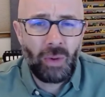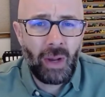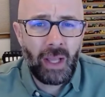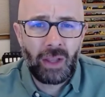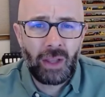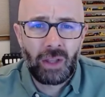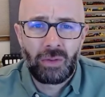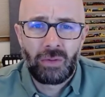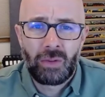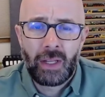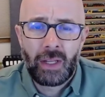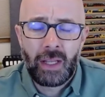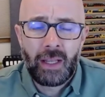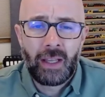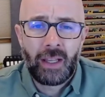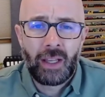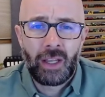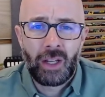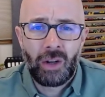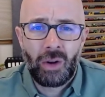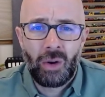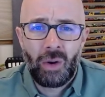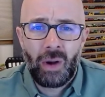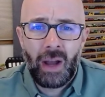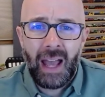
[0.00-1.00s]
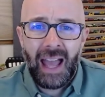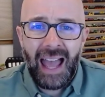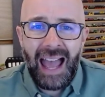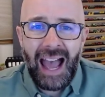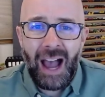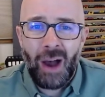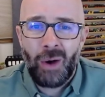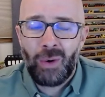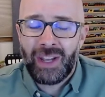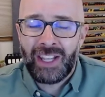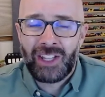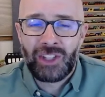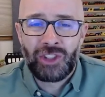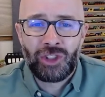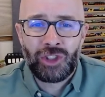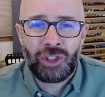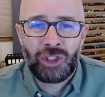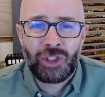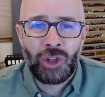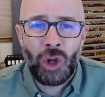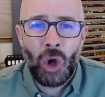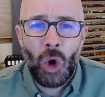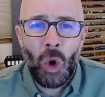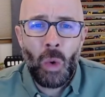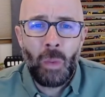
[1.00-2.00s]
Wanklund, how can
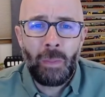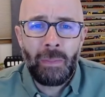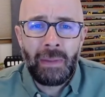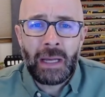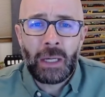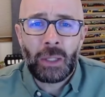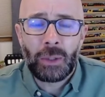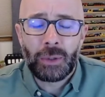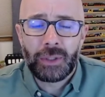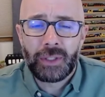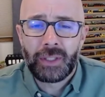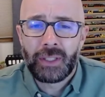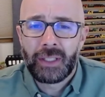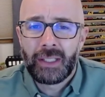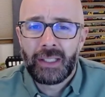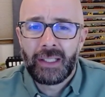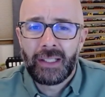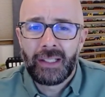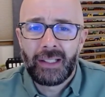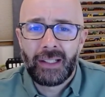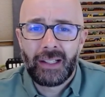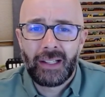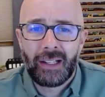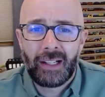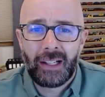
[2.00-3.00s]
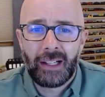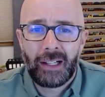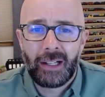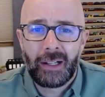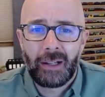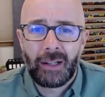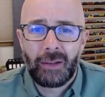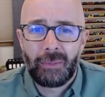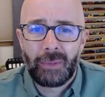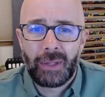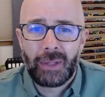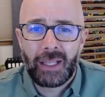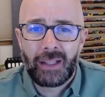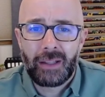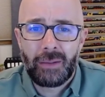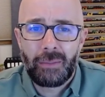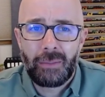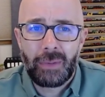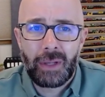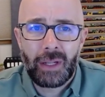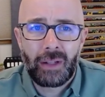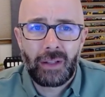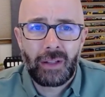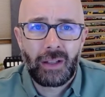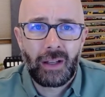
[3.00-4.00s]
snow melt in the
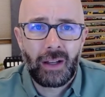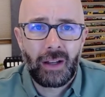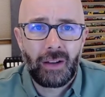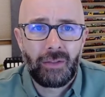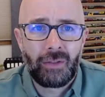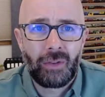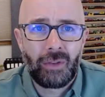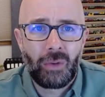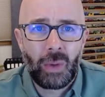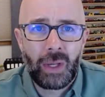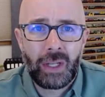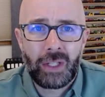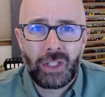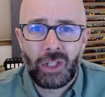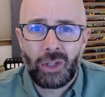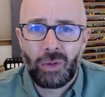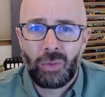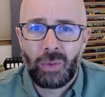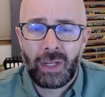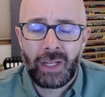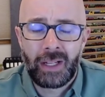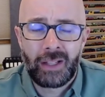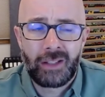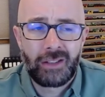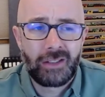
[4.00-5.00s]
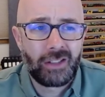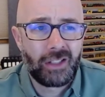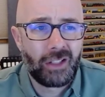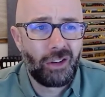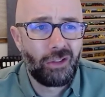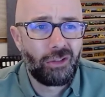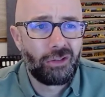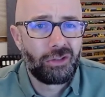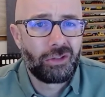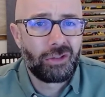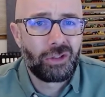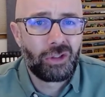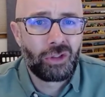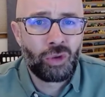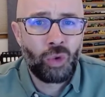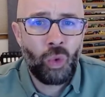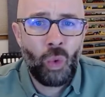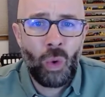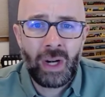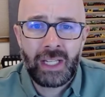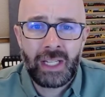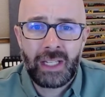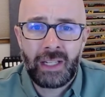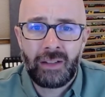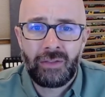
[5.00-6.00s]
middle of a winter when it's
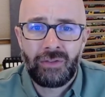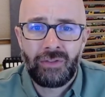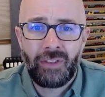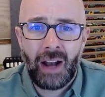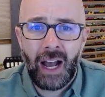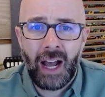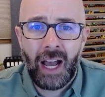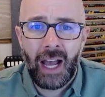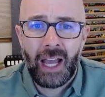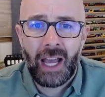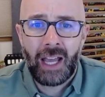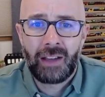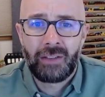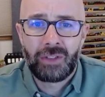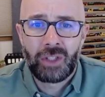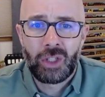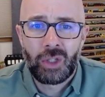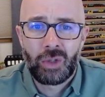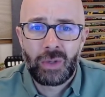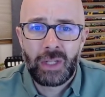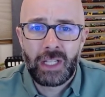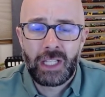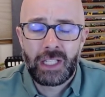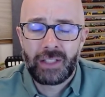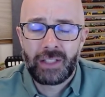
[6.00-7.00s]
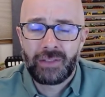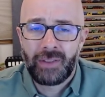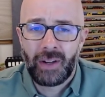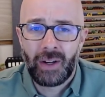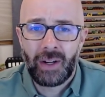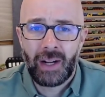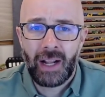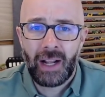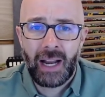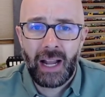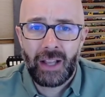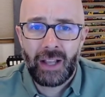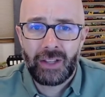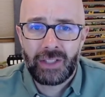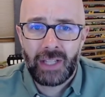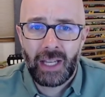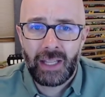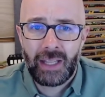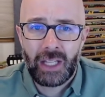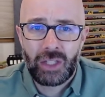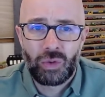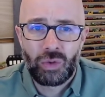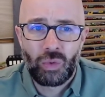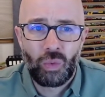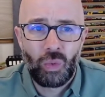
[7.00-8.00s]
25 degrees Fahrenheit
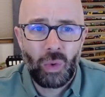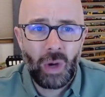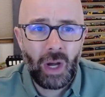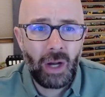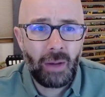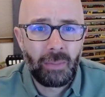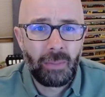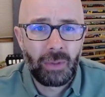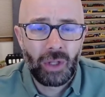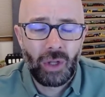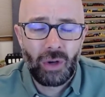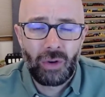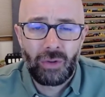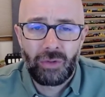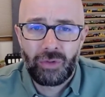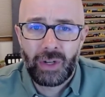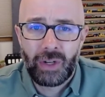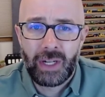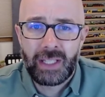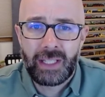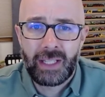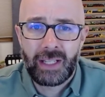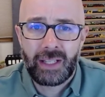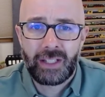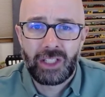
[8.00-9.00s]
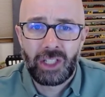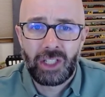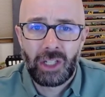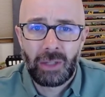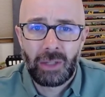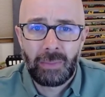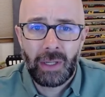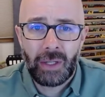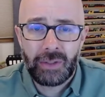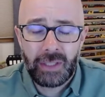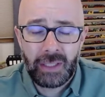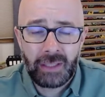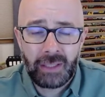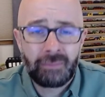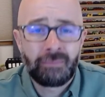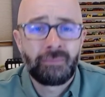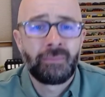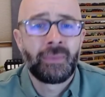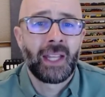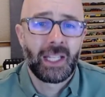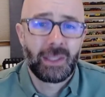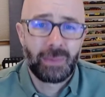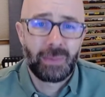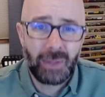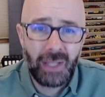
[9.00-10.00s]
outside? That's well below freezing. It's still melting.
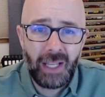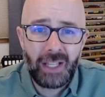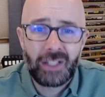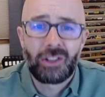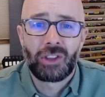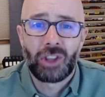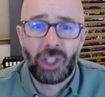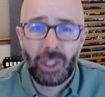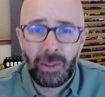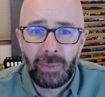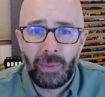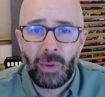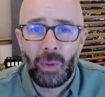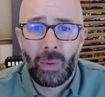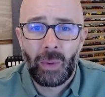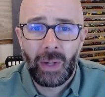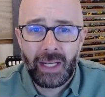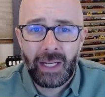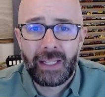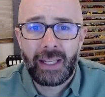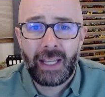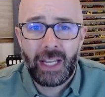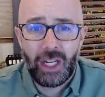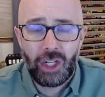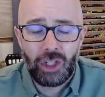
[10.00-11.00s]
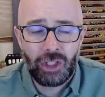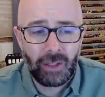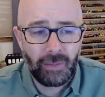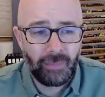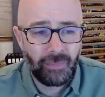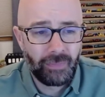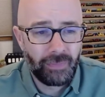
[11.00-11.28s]
It's because of thermal radiation.